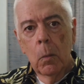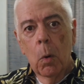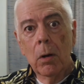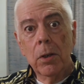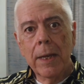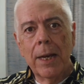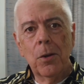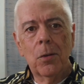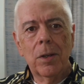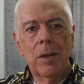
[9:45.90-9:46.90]
Work
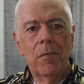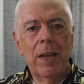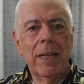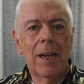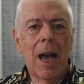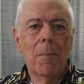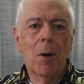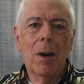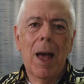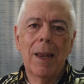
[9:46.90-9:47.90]
schedules in Vietnam
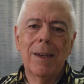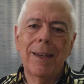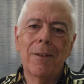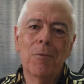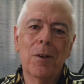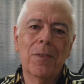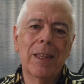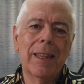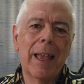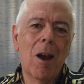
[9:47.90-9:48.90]
are a lot different
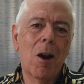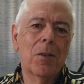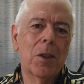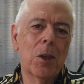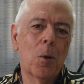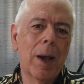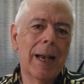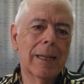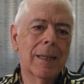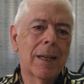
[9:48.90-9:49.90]
than they are in the
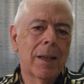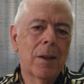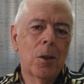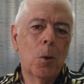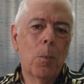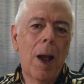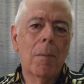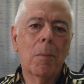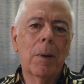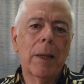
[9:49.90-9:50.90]
US. You
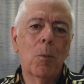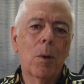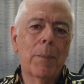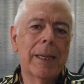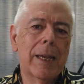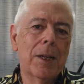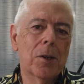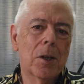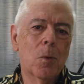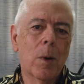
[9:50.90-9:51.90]
probably will be
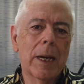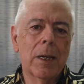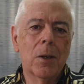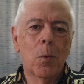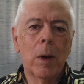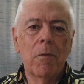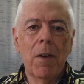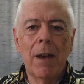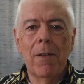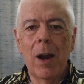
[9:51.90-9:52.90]
teaching 20 to
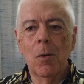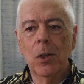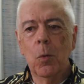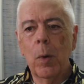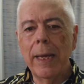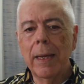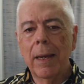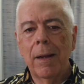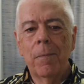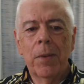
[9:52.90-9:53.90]
25 hours a week,
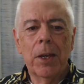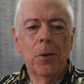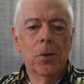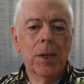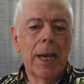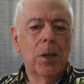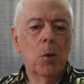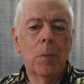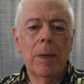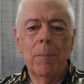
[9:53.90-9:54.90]
and your
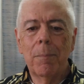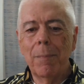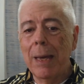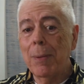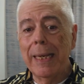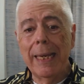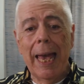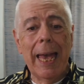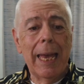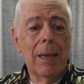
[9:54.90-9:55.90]
schedule will be maybe
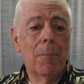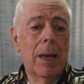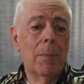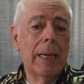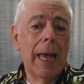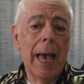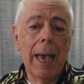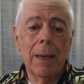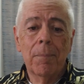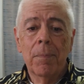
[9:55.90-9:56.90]
day, maybe
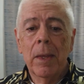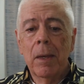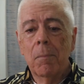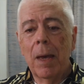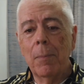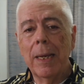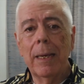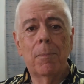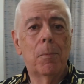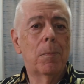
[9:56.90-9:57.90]
night,
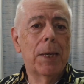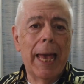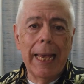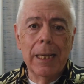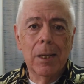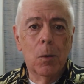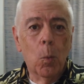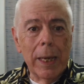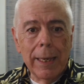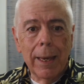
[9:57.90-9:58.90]
maybe days and
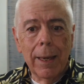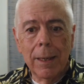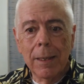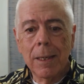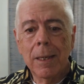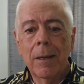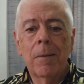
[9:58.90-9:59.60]
weekends.